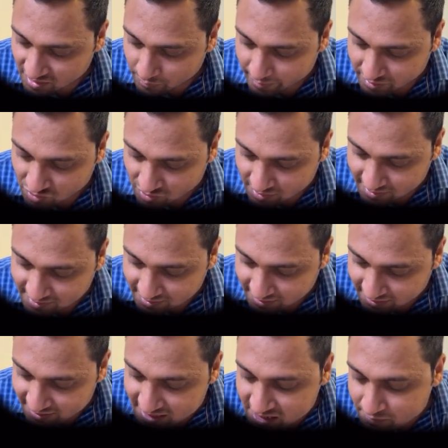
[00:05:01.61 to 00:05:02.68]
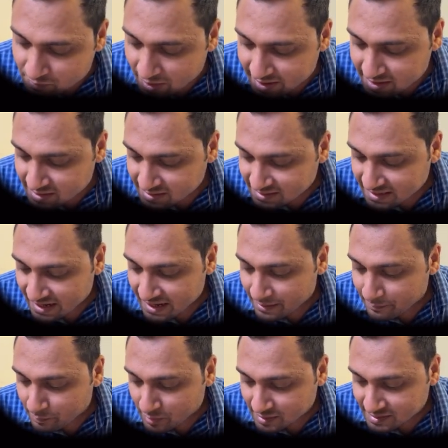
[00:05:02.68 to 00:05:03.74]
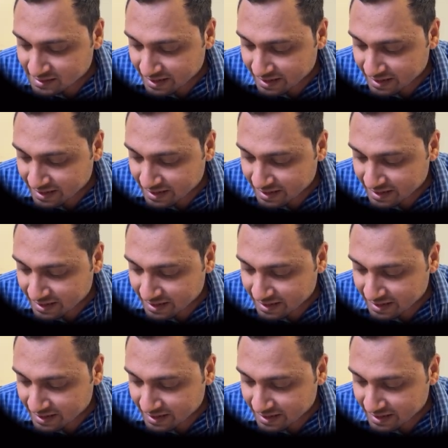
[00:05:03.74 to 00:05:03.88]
equation is t minus a plus